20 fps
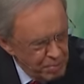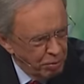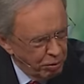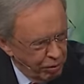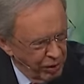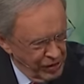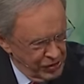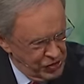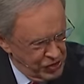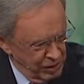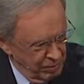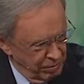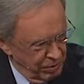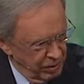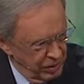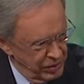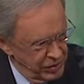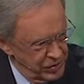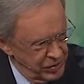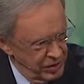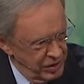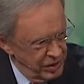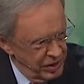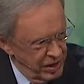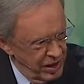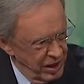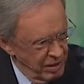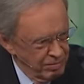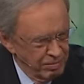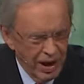principles
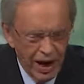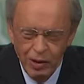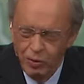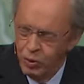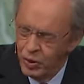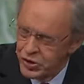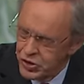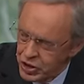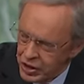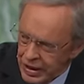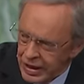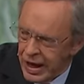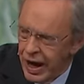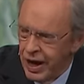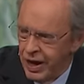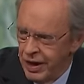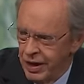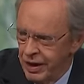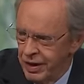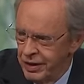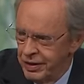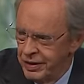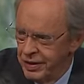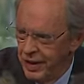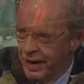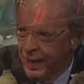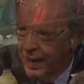by which God